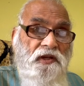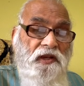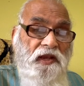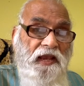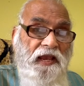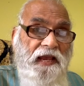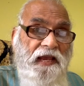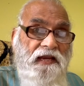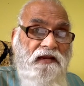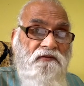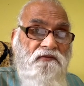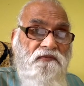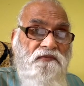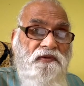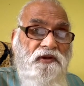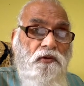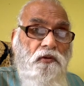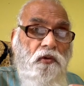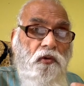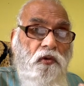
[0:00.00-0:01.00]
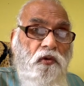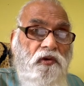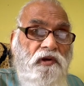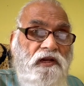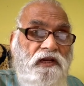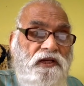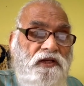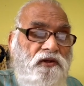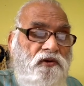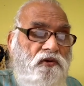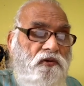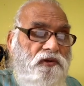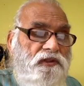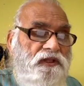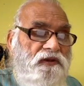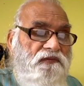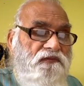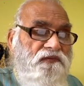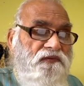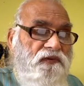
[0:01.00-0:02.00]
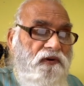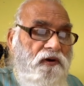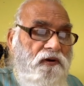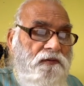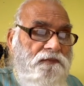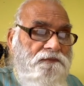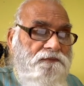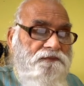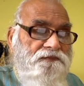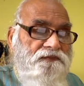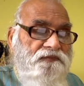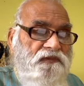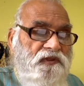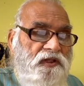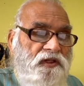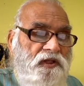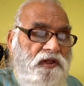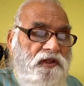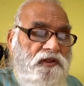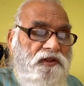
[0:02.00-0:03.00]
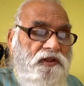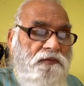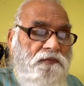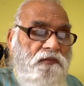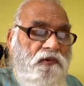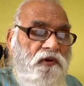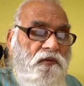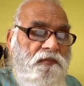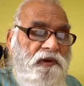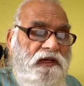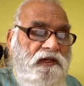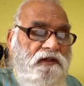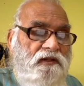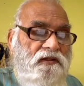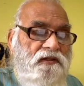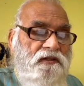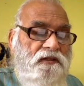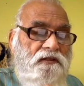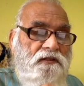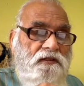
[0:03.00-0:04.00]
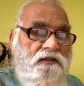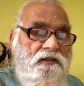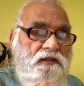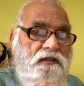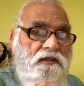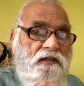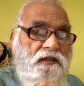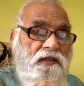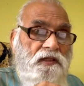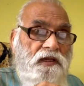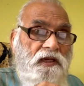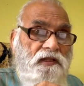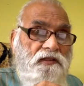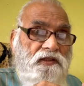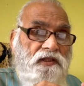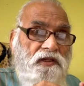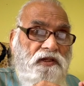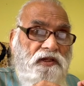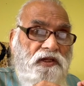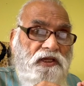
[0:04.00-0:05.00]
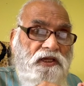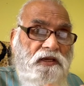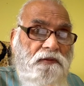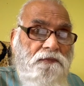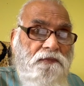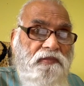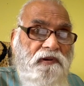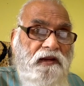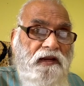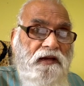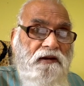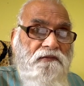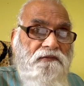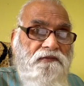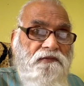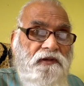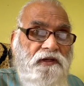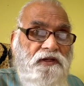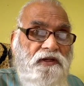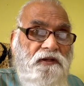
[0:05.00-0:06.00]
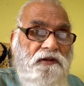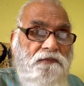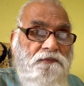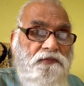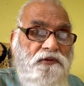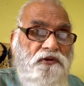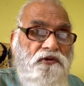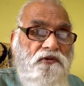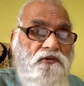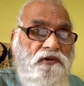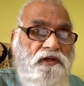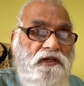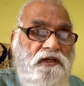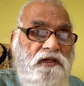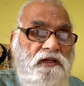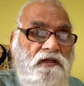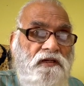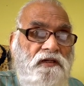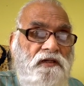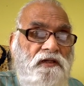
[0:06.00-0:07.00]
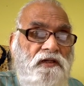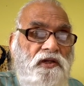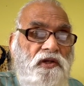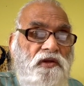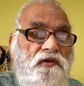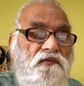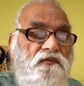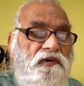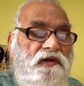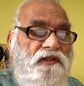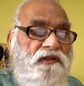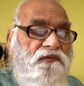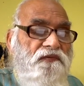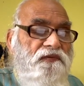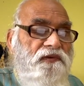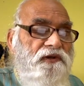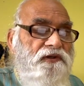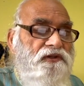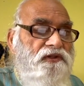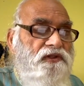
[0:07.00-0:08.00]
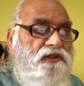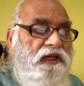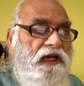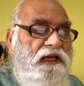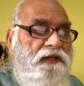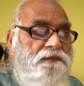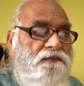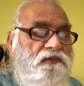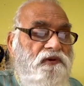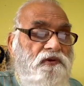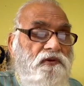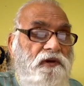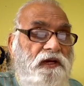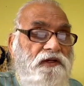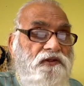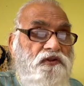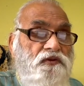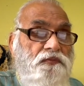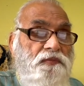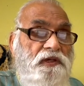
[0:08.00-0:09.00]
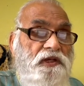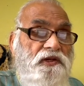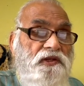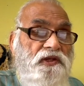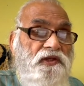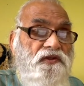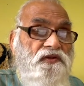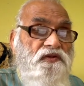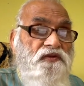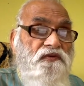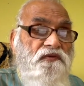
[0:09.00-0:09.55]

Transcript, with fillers: and we only know the form. The moment in the deep love or deep union, for the first time you experience